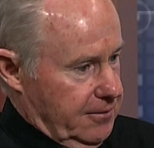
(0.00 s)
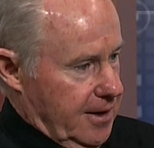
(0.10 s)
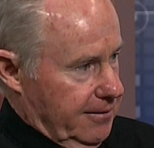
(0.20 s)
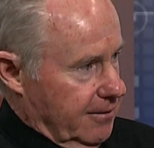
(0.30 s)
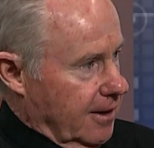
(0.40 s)

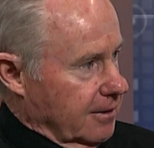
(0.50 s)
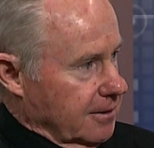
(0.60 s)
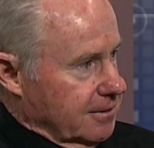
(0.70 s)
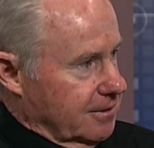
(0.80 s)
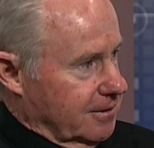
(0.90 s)

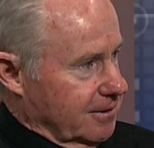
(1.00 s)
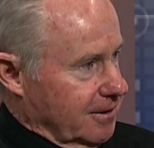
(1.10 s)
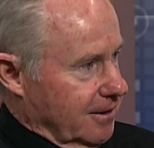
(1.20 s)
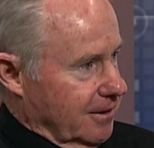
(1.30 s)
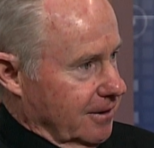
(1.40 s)
nonviolence,
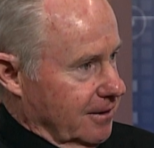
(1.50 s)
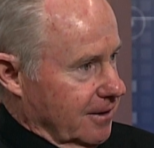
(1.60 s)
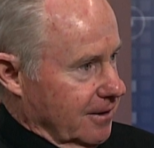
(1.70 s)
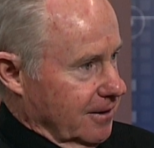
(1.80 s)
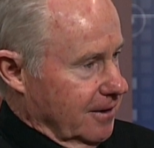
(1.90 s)
and
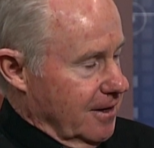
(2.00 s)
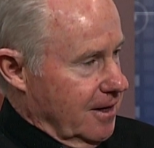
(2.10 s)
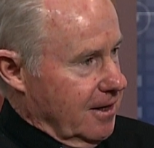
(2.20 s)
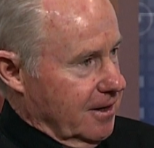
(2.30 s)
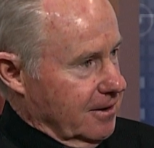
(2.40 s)
uh,
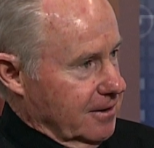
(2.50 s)
and